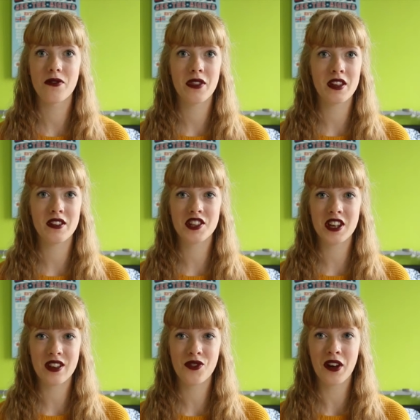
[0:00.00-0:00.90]
that
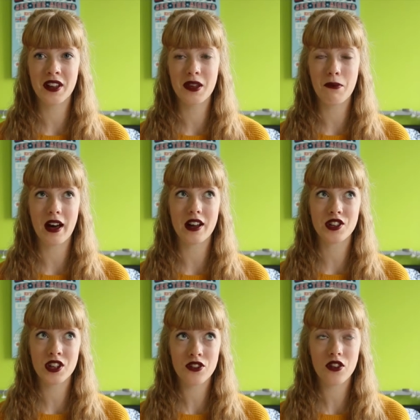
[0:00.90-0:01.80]
she is finally back.
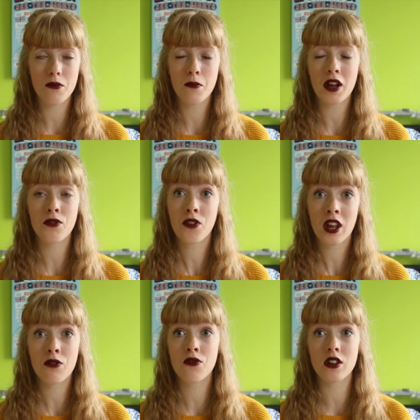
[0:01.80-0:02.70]
She's my
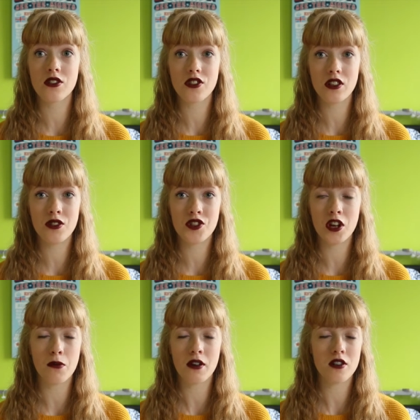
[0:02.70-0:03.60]
favourite
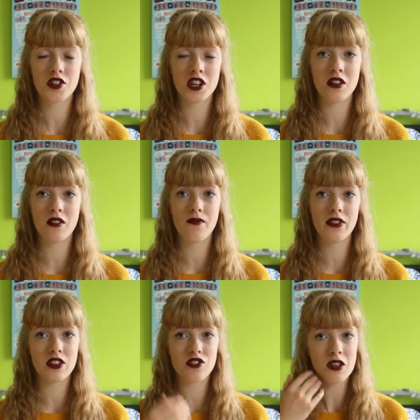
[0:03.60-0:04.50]
YouTuber. She
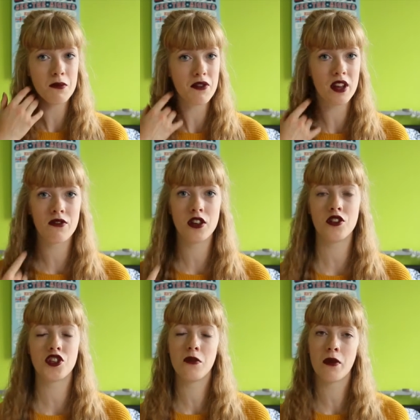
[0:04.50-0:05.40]
literally my favourite
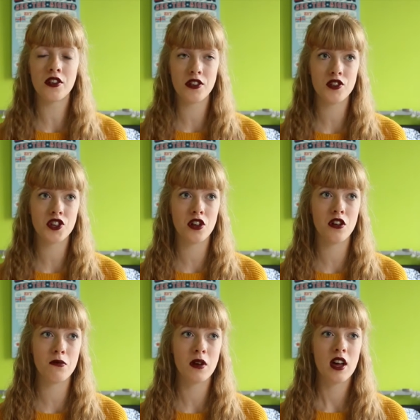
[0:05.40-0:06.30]
YouTuber on
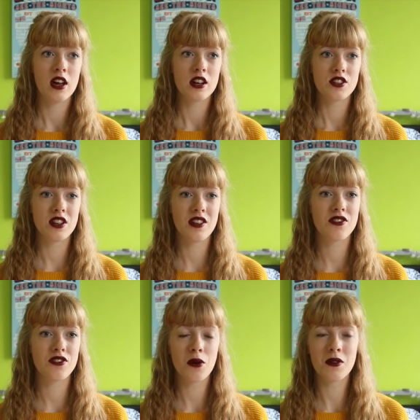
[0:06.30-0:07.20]
YouTube.
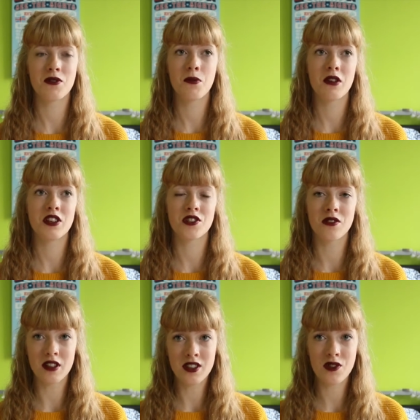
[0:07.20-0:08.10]
She's so
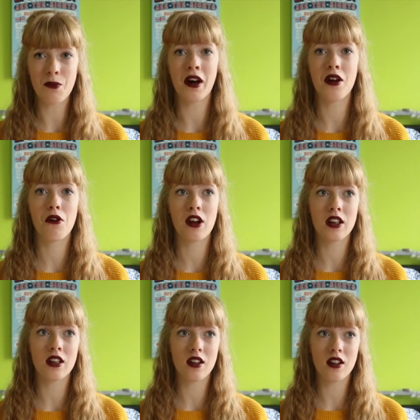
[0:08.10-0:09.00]
inspirational and
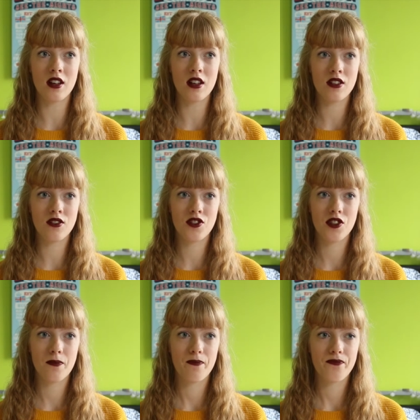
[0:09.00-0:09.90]
inspiring, and
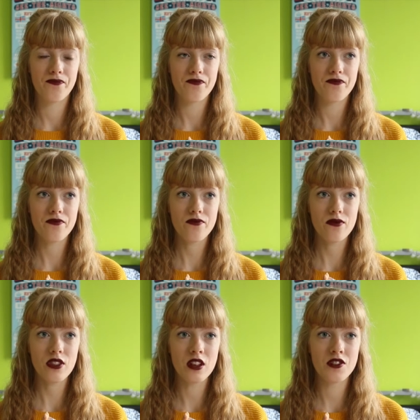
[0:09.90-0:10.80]

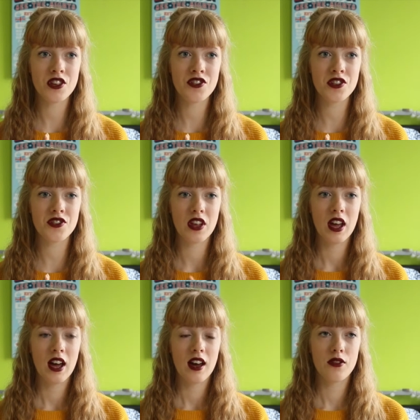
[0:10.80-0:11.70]
she's just,
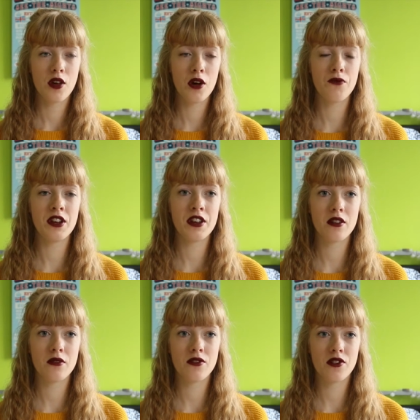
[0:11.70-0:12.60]
her
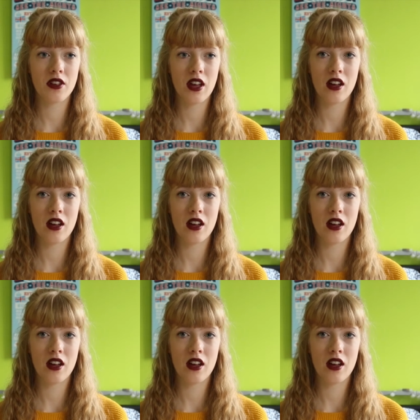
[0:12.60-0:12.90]
videos,